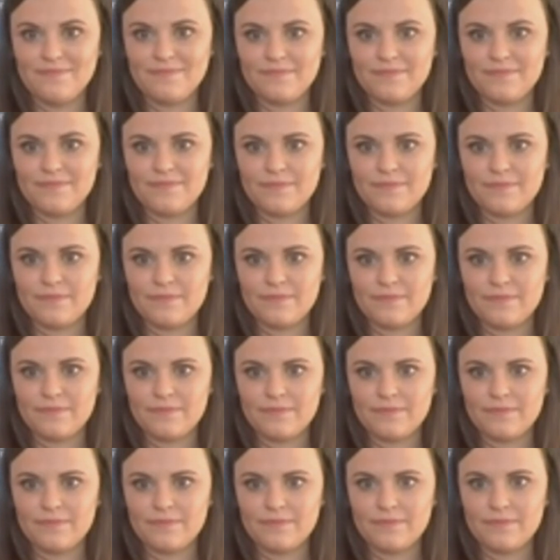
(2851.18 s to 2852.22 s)

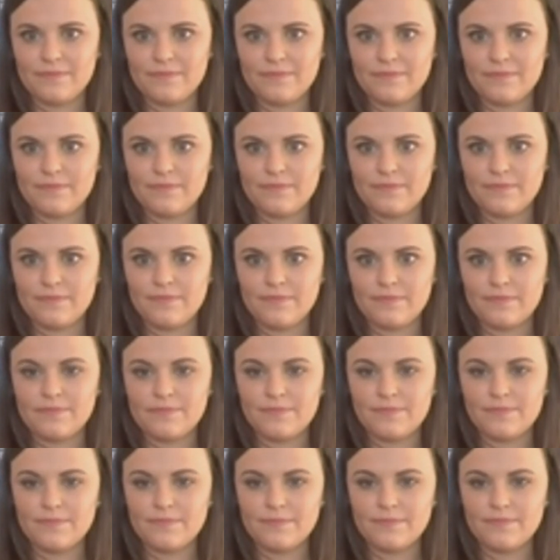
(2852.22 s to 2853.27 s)

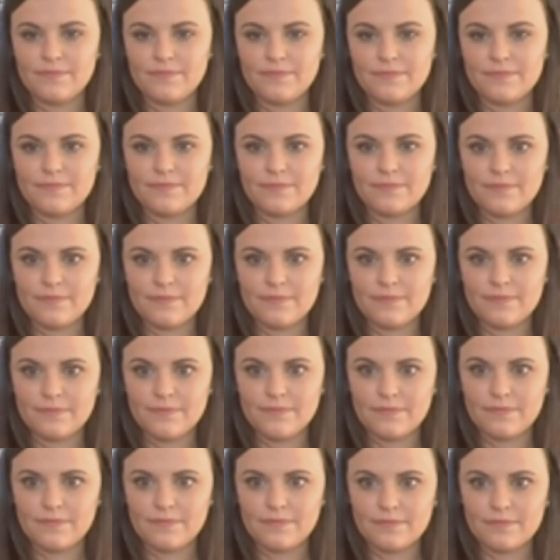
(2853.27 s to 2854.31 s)

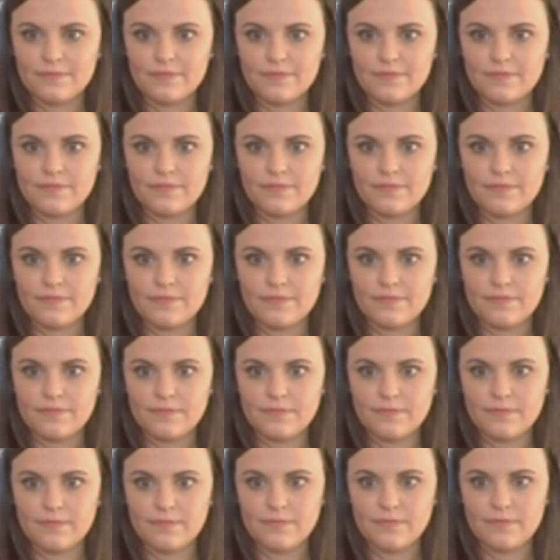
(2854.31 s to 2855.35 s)

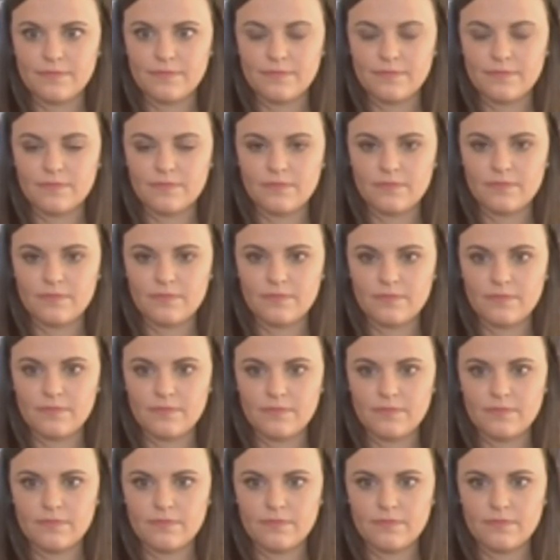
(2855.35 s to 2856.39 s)

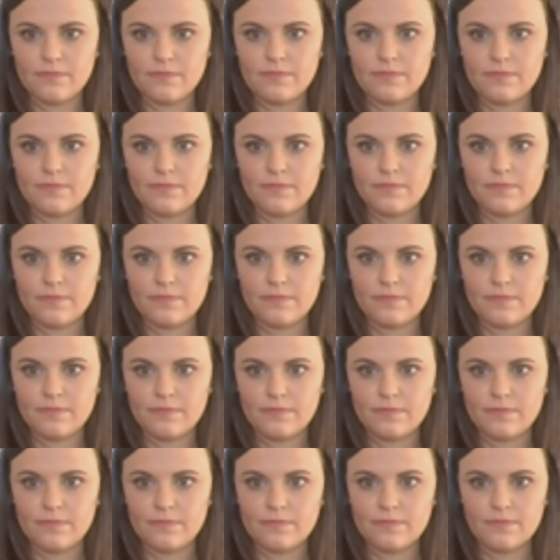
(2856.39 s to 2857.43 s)

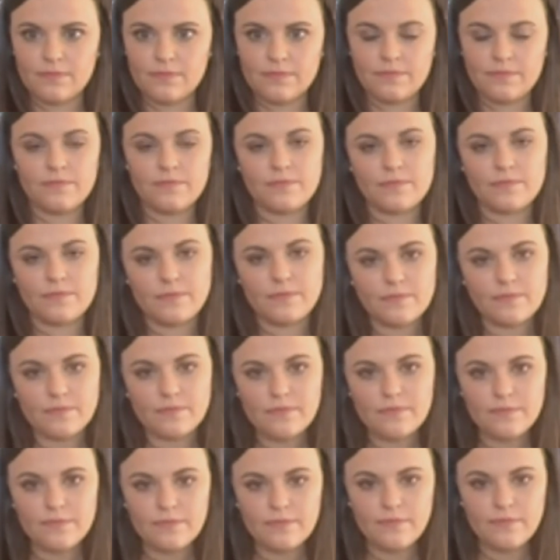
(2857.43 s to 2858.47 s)

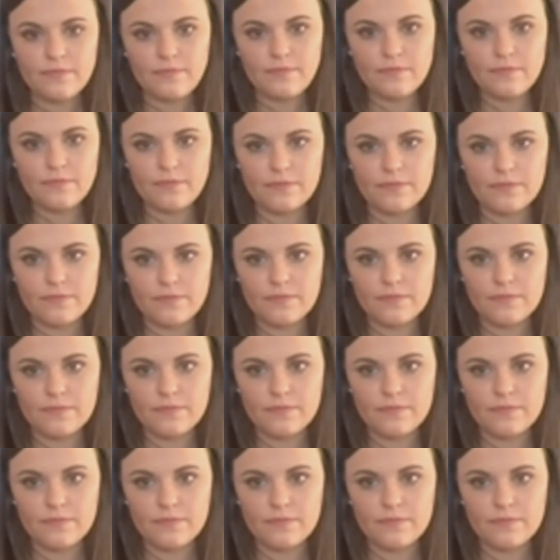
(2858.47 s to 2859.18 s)
The person shown says nothing.